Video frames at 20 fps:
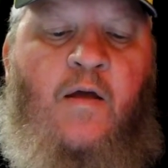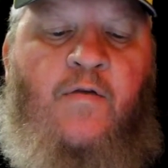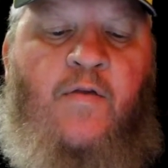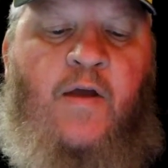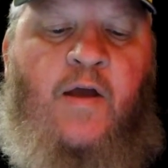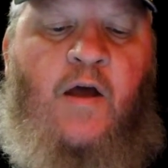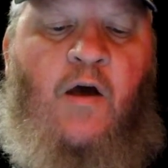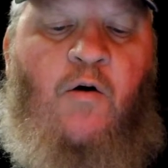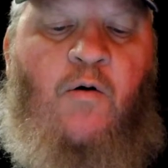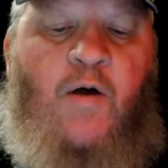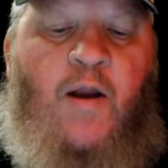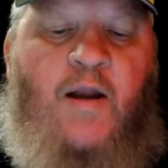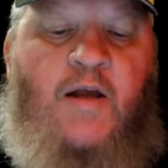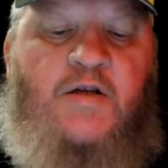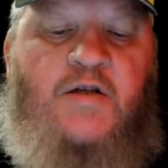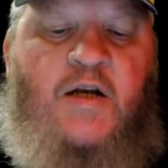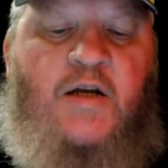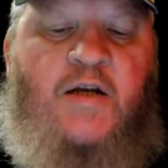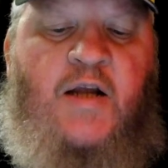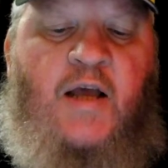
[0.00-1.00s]
The Cohen
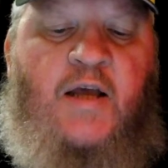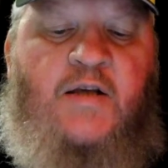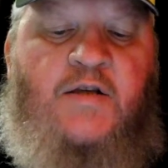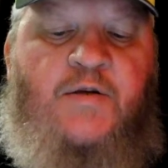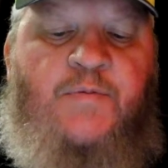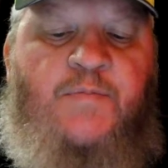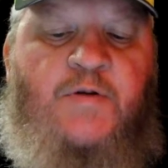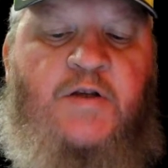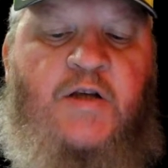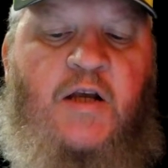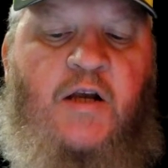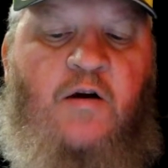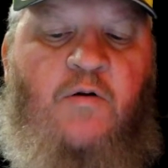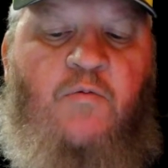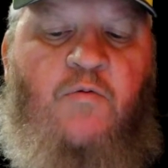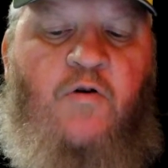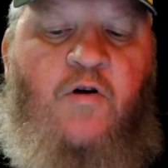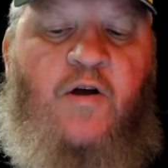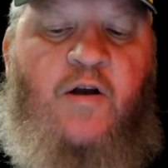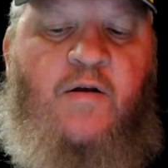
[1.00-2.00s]
is to take some cedar
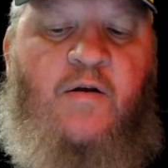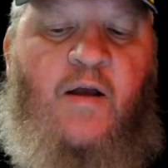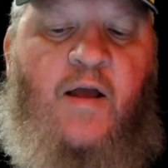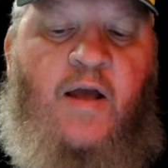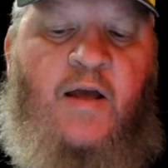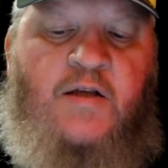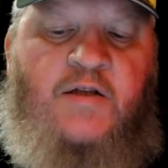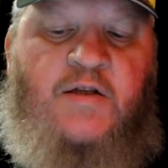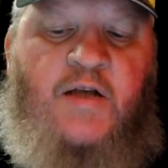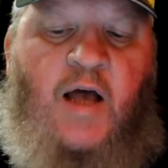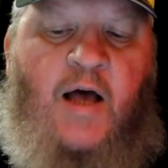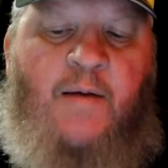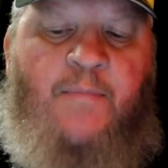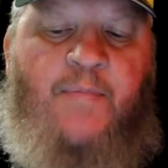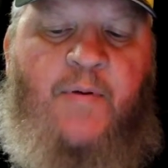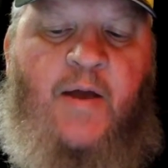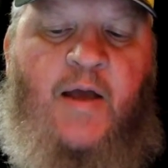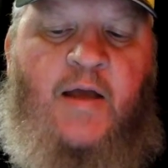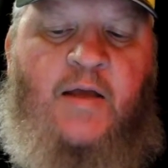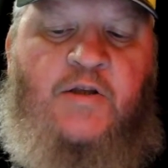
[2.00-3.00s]
wood,
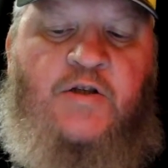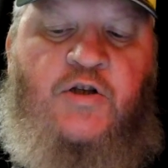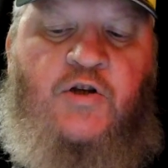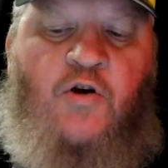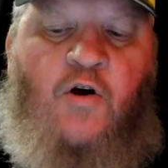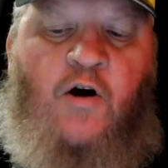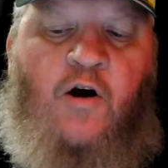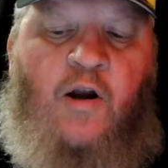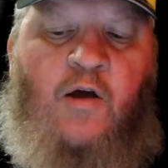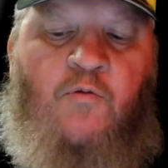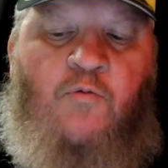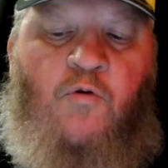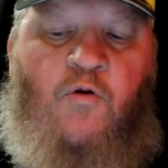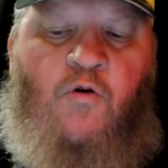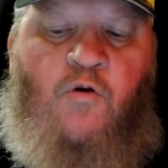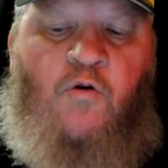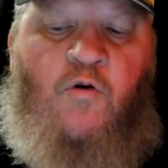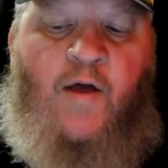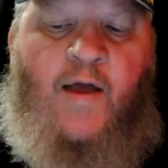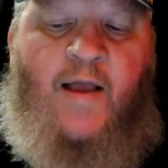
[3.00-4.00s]
hyssop, and scarlet
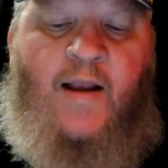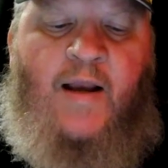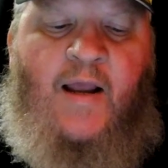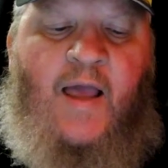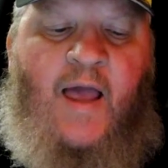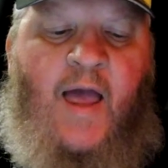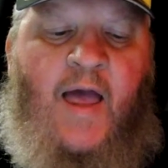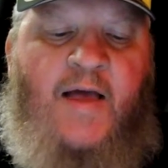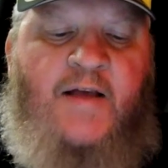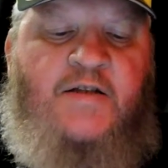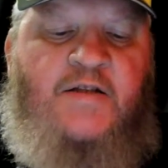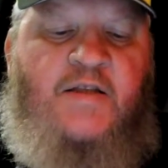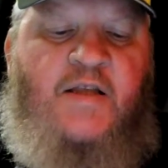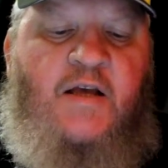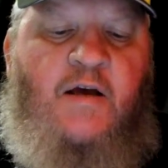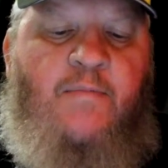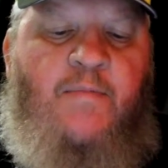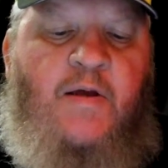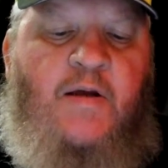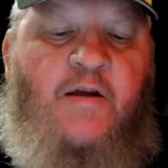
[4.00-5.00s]
wool and cast
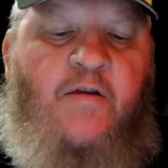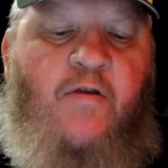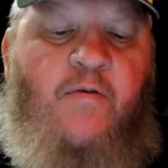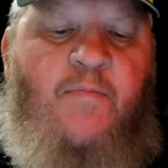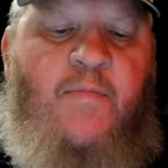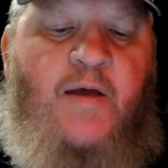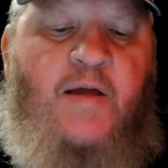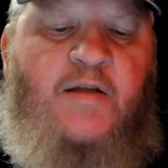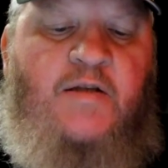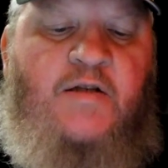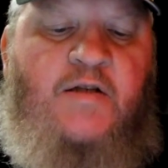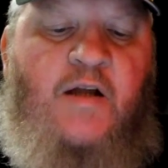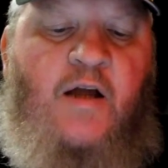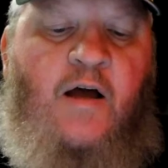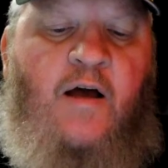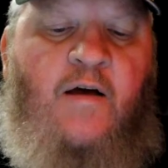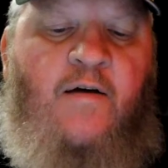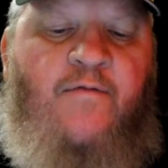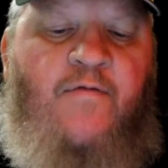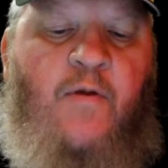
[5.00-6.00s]
them into the midst
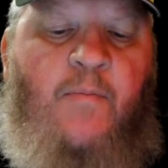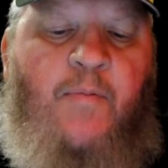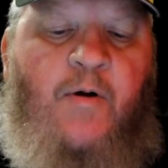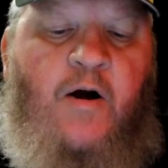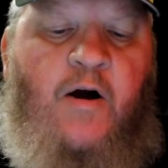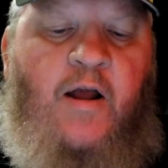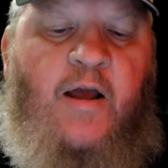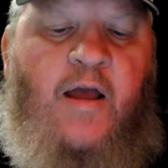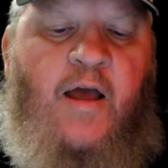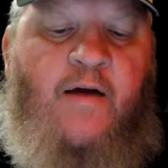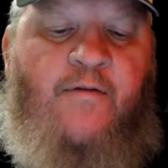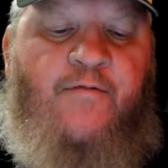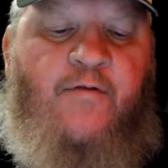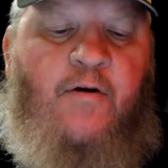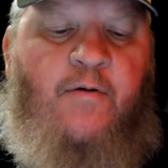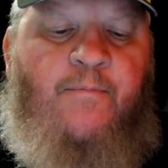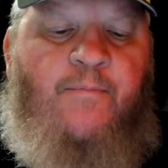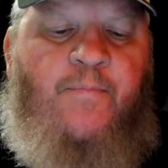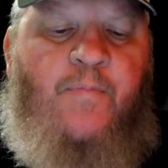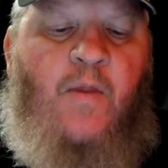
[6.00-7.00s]
of the burning
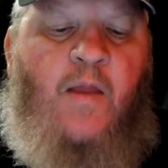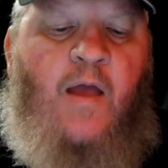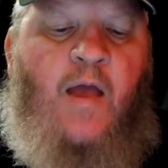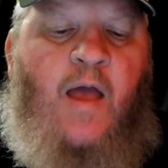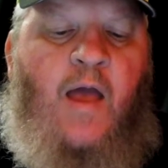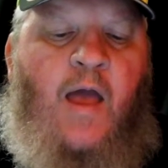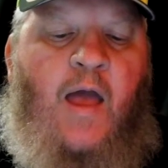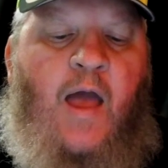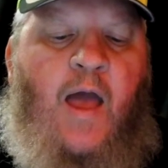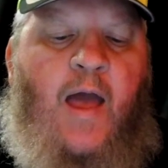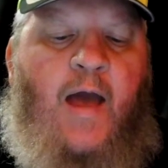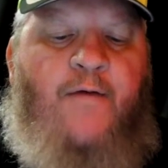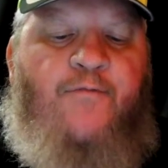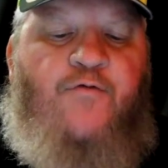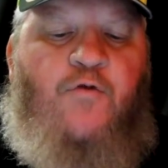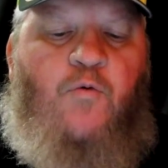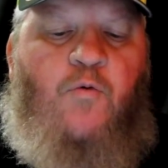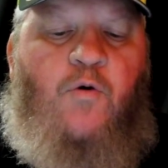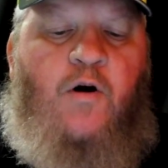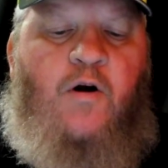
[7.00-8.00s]
heifer.
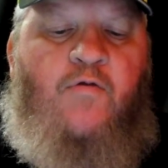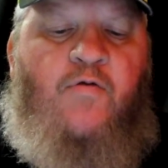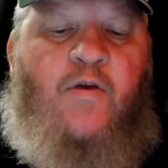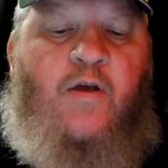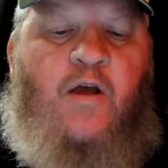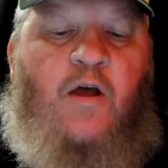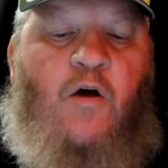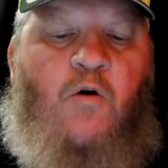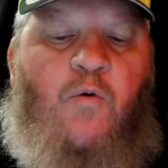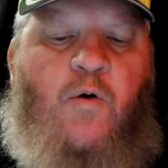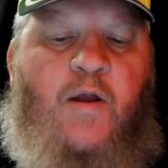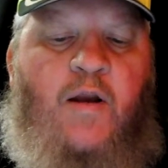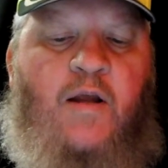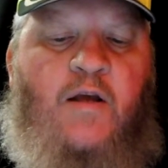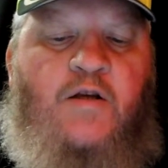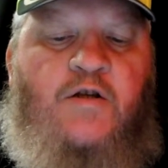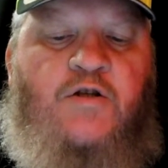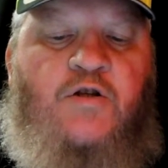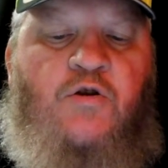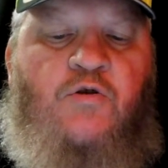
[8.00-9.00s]
Afterward, the Cohen
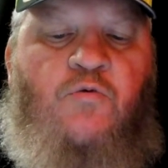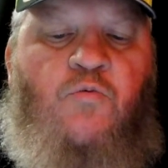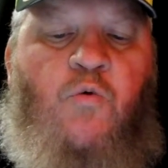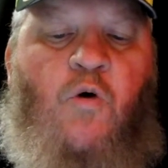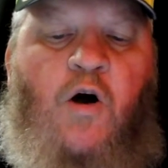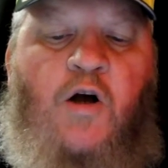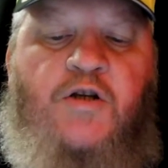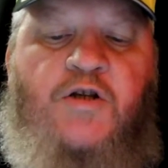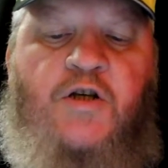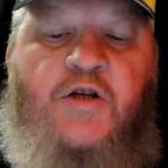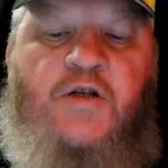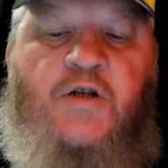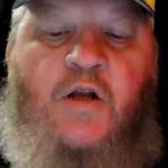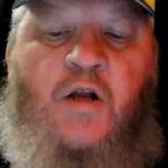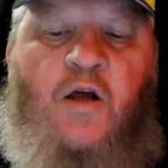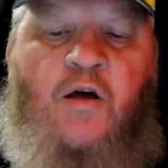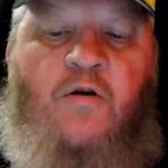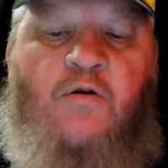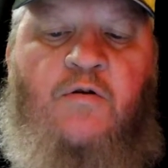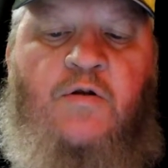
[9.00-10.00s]
is to wash his
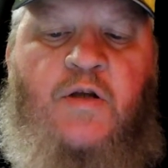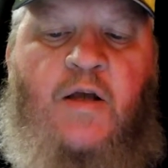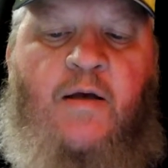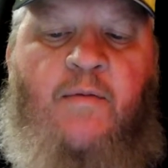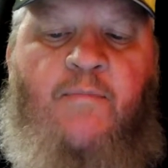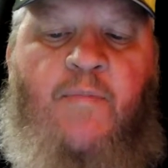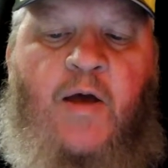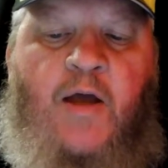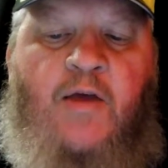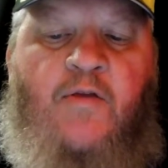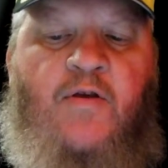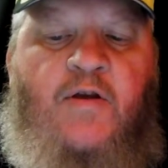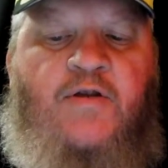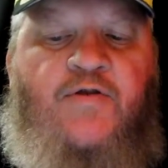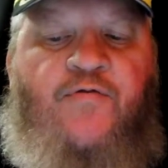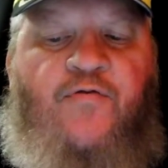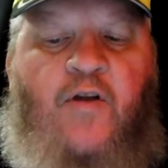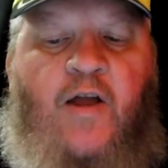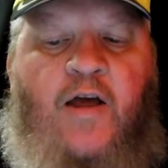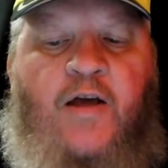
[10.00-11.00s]
clothes and bathe his
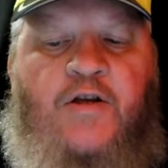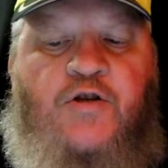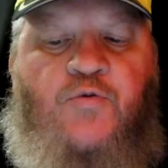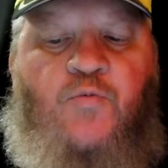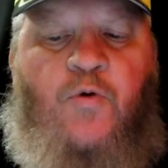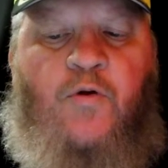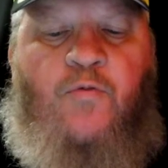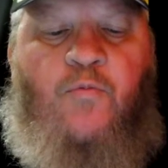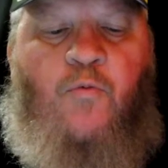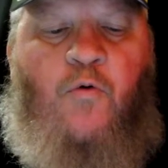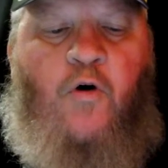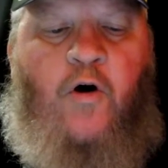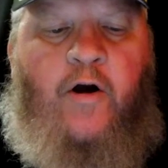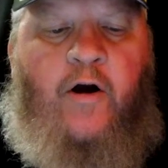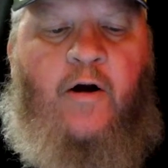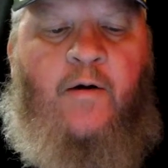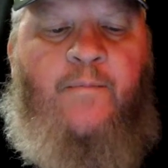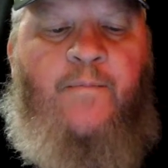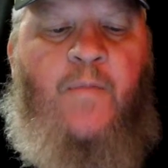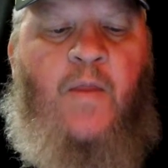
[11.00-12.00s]
flesh with
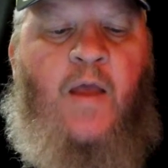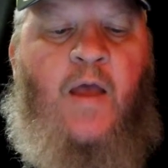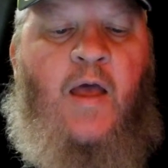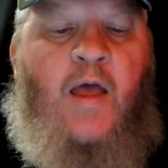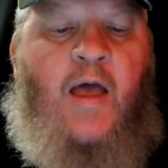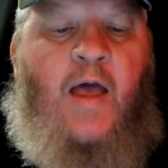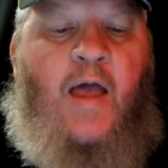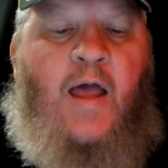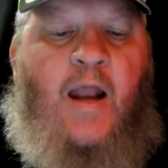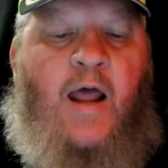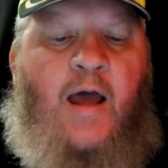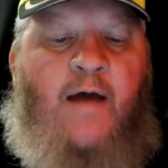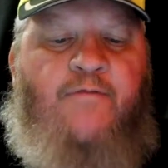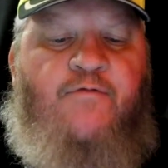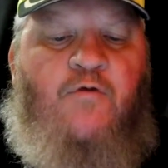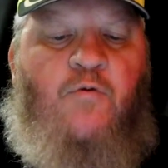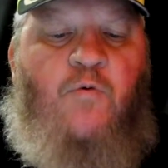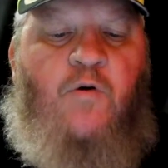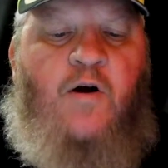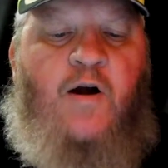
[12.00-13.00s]
water, and
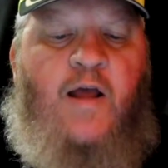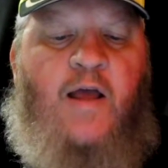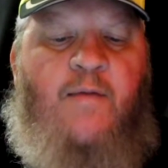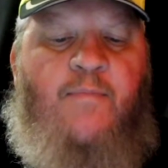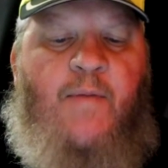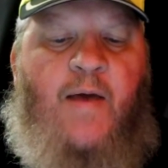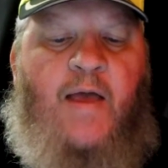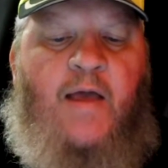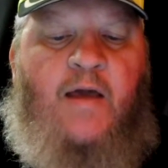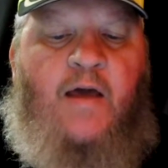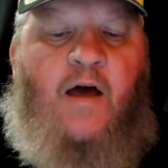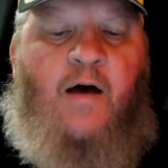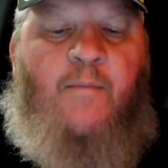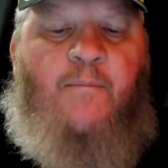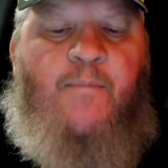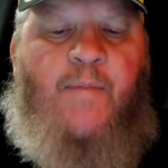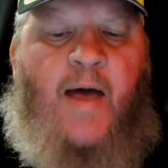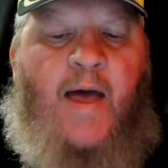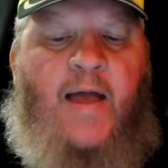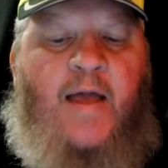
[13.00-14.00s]
afterward he may
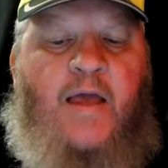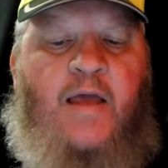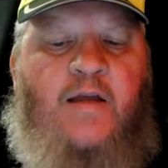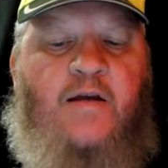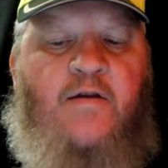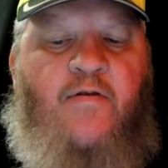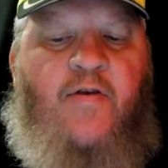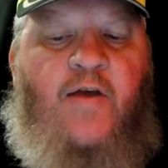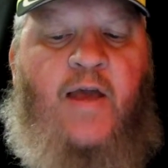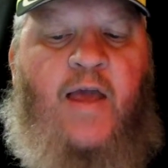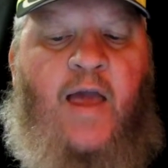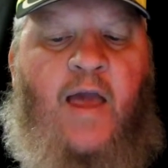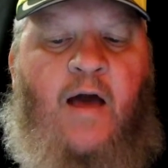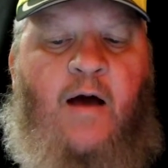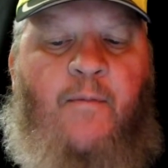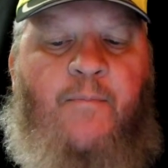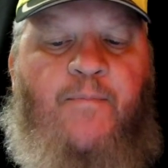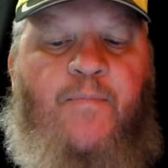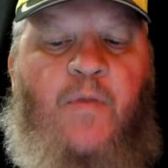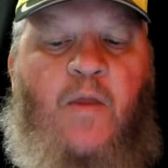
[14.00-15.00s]
come back into the
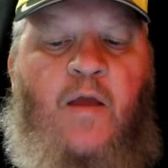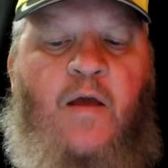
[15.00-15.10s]
camp.